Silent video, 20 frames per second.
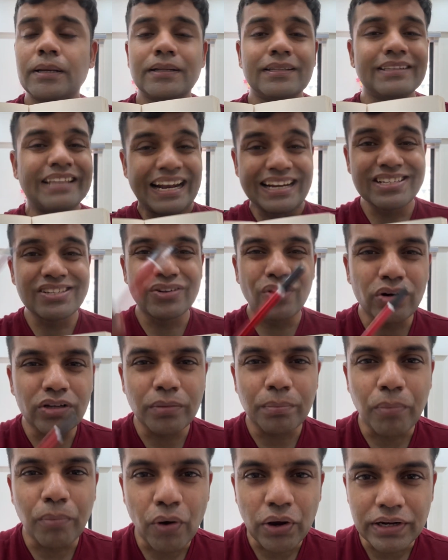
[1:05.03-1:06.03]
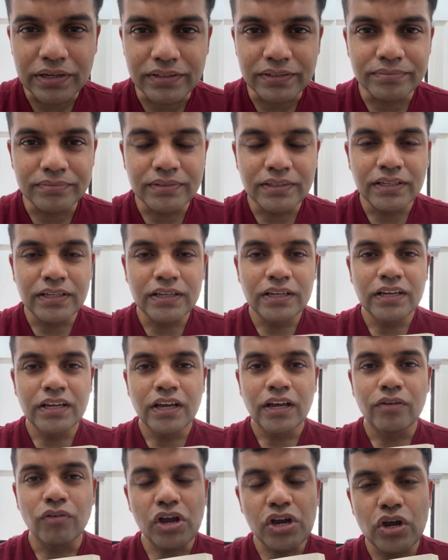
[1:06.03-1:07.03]
That's not the point.
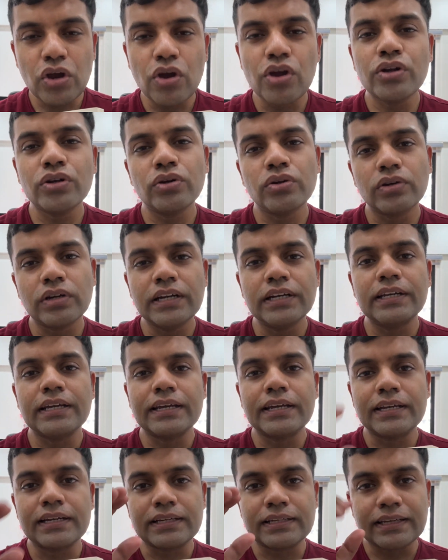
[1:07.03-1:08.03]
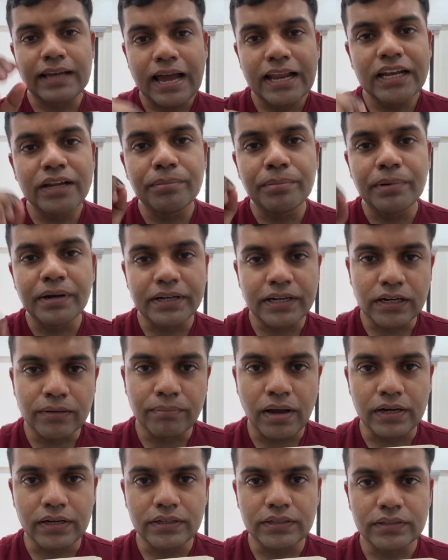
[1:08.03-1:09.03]
We're going to read in a calibrated
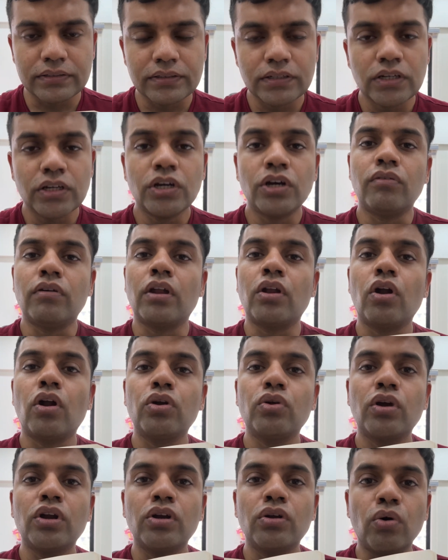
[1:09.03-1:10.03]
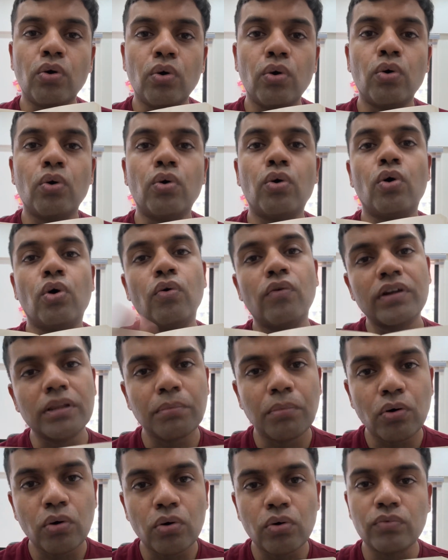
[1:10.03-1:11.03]
manner. We're not going to go over the
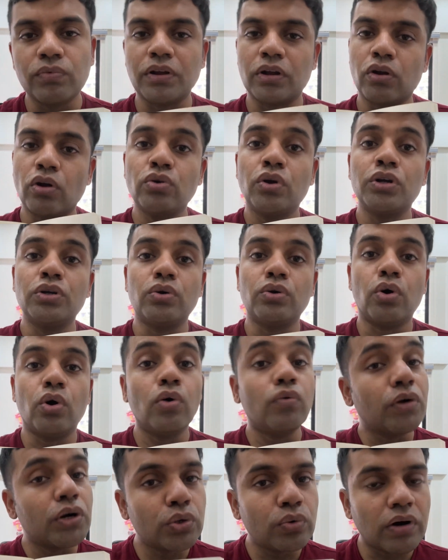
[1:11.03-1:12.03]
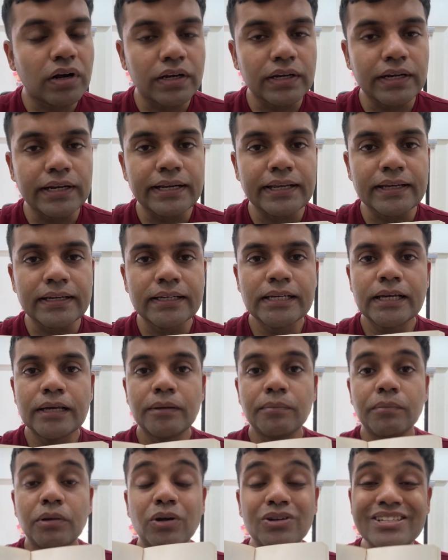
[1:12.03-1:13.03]
board. We're not going to overdo our reading
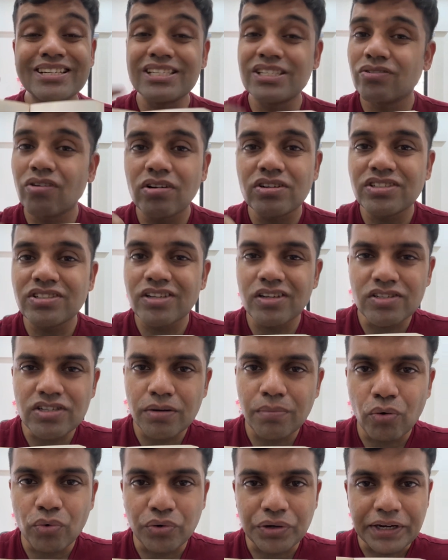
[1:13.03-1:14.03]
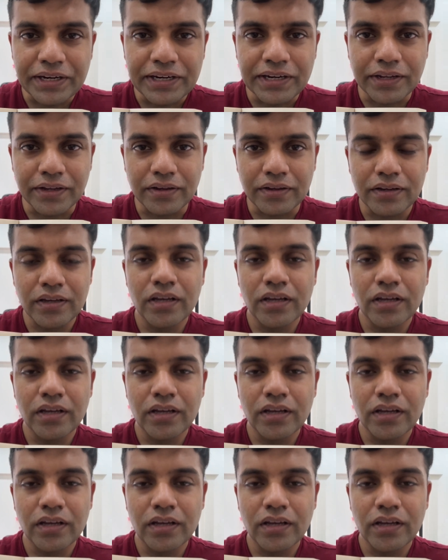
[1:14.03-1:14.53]
because it's not just about reading.